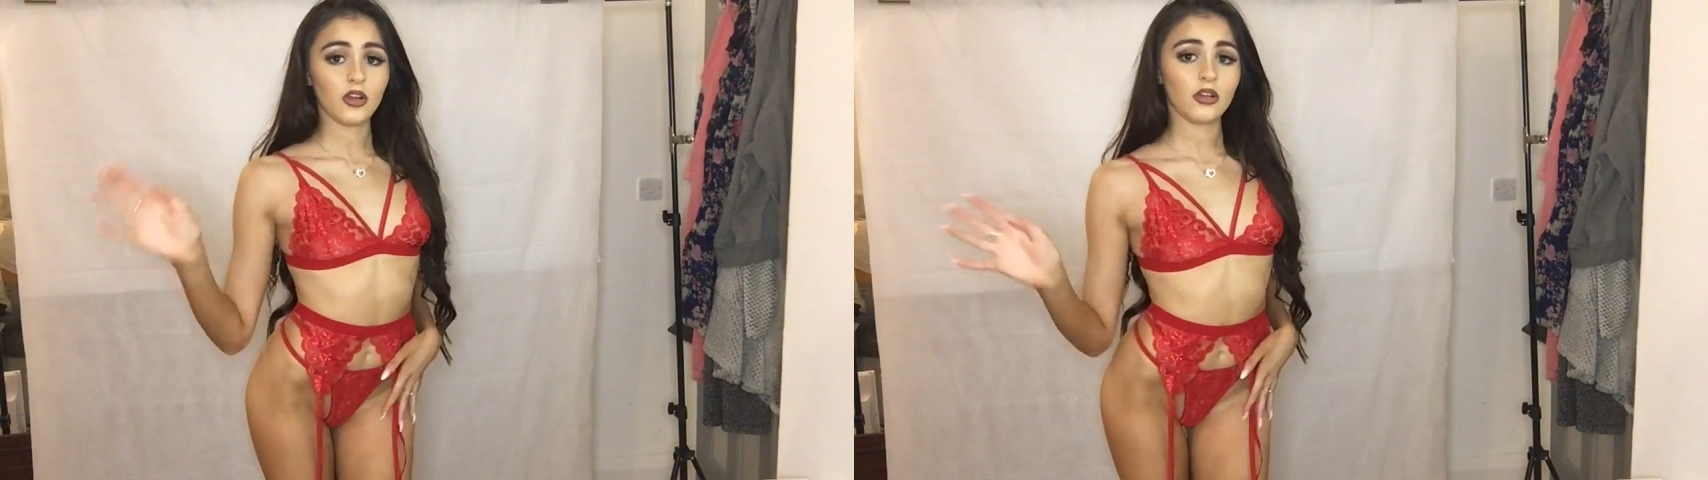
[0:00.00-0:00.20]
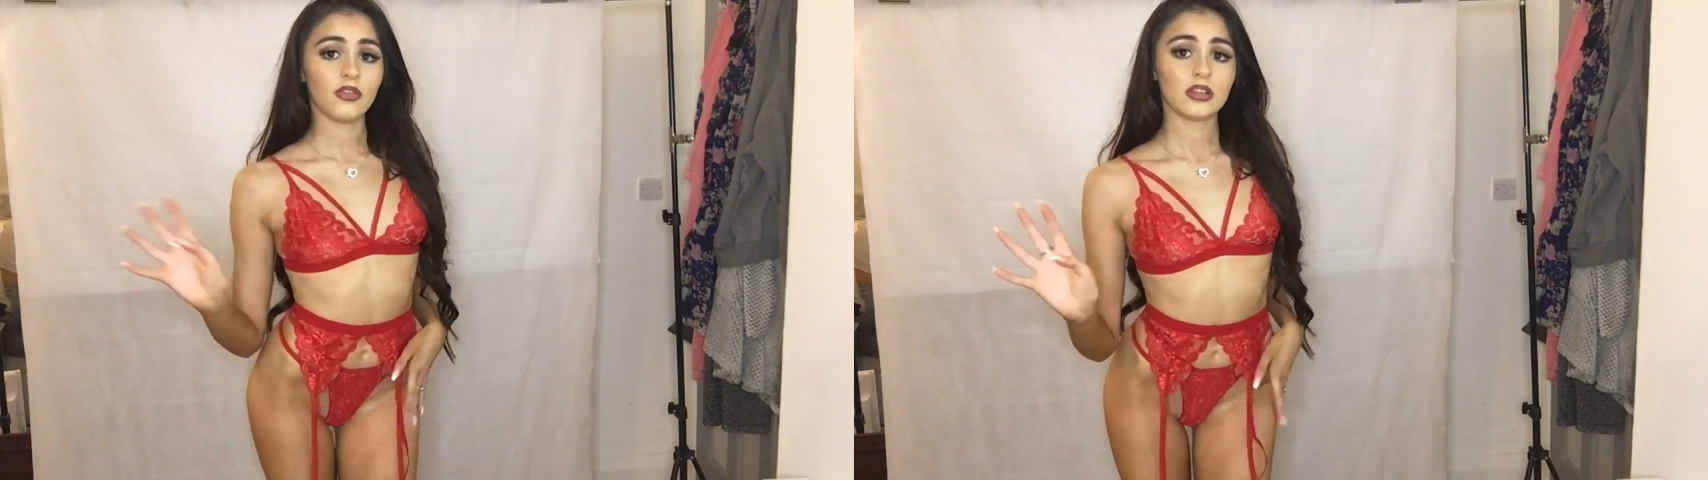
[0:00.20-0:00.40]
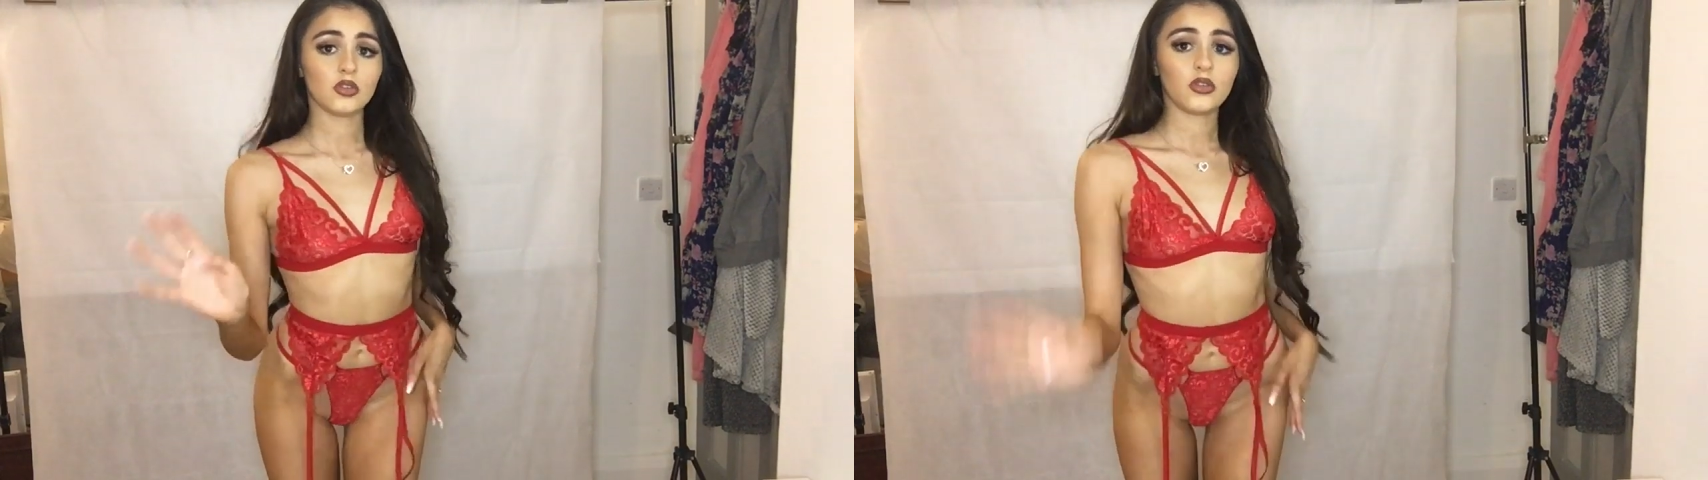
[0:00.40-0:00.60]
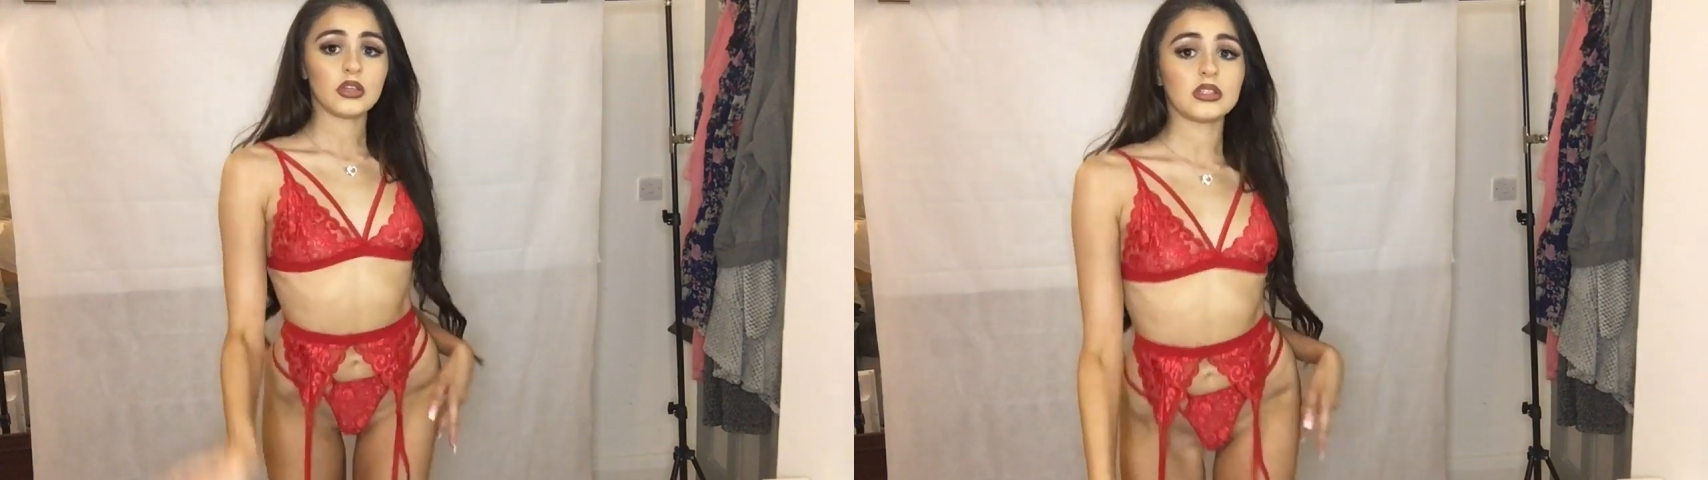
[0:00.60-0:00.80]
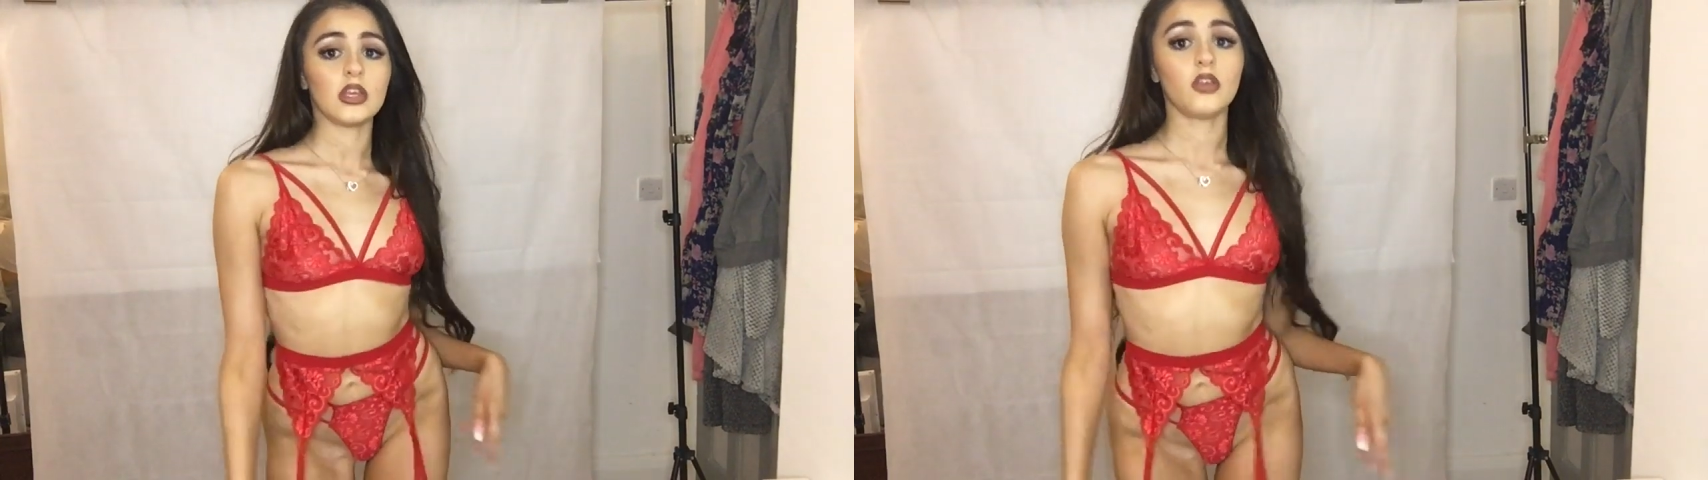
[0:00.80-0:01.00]
a Victoria's
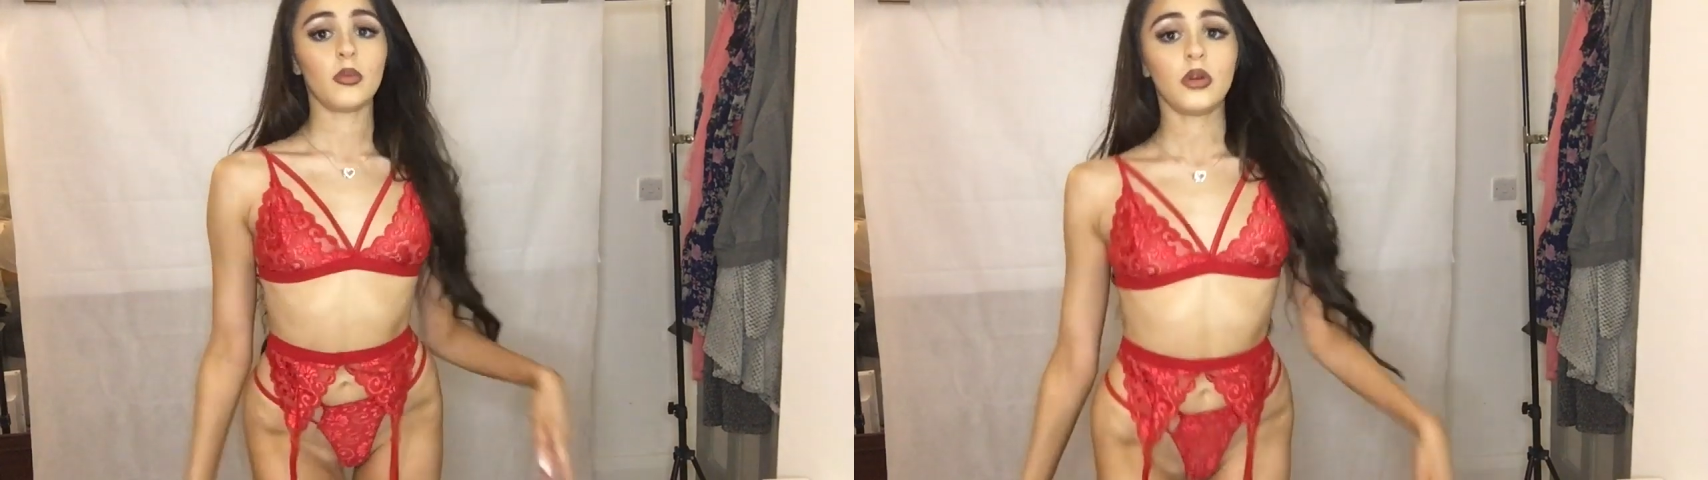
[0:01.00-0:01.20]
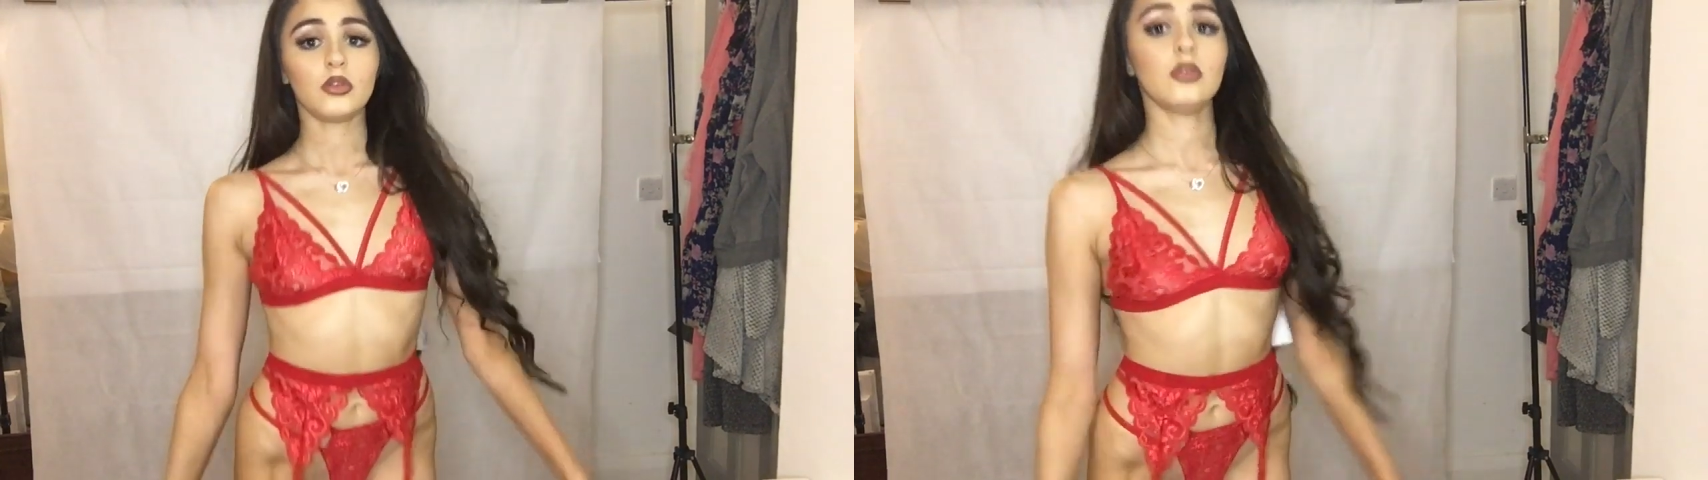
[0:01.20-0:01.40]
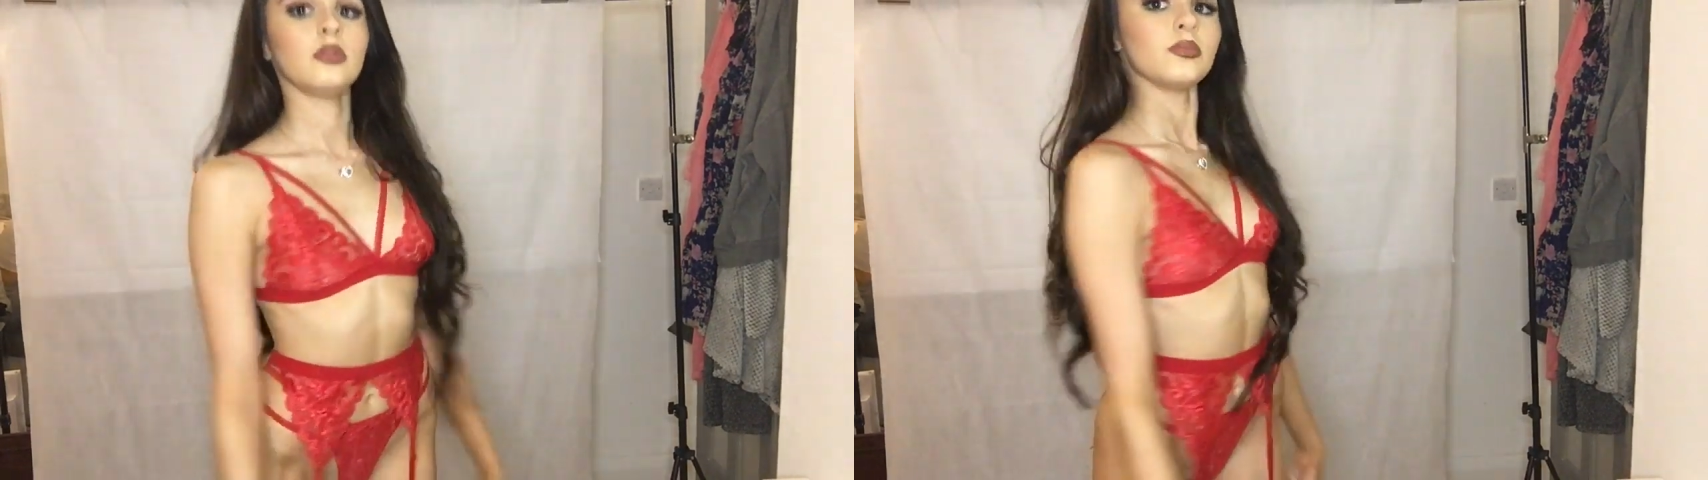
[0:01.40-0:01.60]
Secret model.